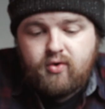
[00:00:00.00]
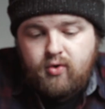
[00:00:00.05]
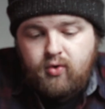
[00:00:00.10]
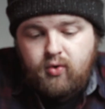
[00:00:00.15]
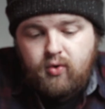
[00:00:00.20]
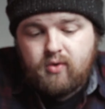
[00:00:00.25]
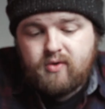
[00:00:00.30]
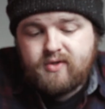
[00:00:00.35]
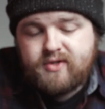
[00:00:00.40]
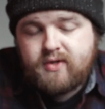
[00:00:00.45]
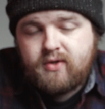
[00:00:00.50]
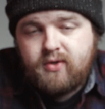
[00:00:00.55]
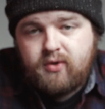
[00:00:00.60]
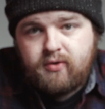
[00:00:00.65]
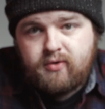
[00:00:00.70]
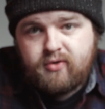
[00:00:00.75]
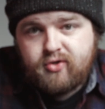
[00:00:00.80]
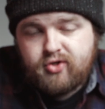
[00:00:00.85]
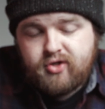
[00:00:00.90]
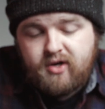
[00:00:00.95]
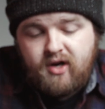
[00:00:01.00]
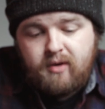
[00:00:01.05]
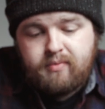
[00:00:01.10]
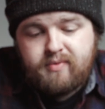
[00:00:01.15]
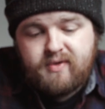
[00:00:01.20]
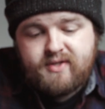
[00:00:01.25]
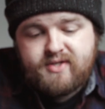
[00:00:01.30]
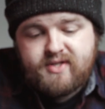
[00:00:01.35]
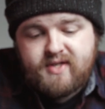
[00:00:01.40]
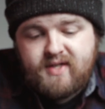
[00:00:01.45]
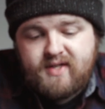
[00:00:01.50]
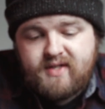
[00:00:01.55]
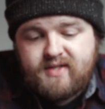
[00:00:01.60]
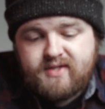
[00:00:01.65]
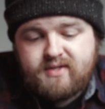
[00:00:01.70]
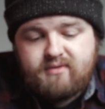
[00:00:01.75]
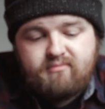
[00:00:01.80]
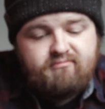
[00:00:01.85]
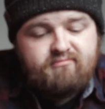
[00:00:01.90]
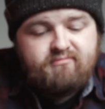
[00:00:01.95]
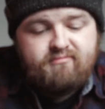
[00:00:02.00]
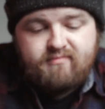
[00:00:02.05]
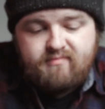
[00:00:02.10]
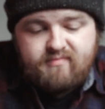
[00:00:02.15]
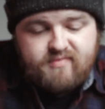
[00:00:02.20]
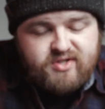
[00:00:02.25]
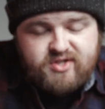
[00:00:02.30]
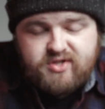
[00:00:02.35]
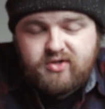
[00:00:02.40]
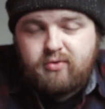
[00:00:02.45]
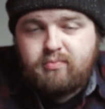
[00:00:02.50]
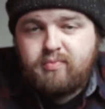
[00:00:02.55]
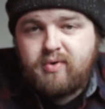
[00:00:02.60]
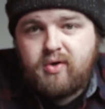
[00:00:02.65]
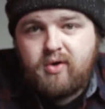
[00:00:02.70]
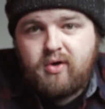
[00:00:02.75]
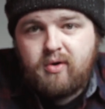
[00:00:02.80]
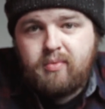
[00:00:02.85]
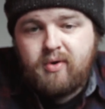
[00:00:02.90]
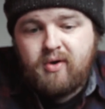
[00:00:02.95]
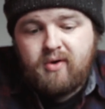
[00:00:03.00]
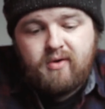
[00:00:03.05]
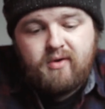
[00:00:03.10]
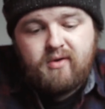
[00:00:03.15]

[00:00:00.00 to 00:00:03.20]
Corner to corner sharpness is superb,